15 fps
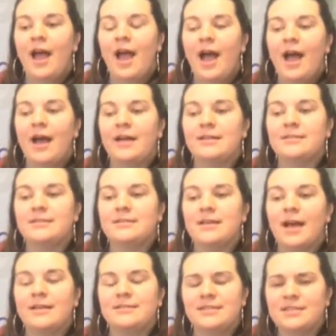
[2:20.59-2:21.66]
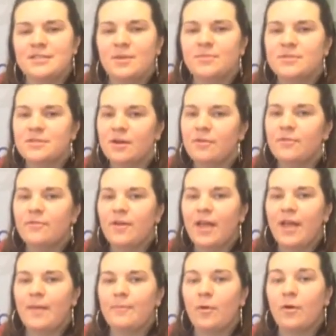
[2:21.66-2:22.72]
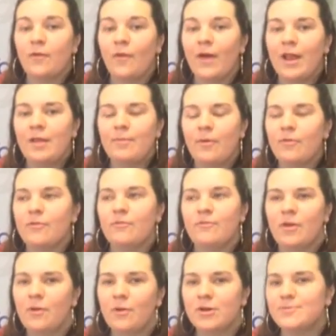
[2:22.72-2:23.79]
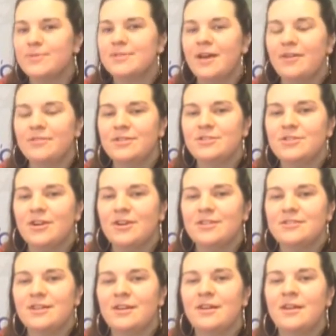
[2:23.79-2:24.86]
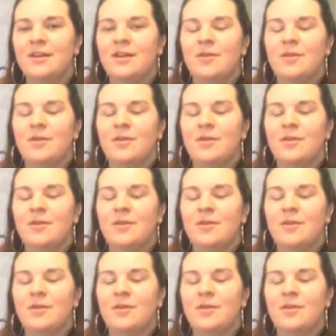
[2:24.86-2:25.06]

And I'd seen some stuff online about the Fair Hospitality Charter,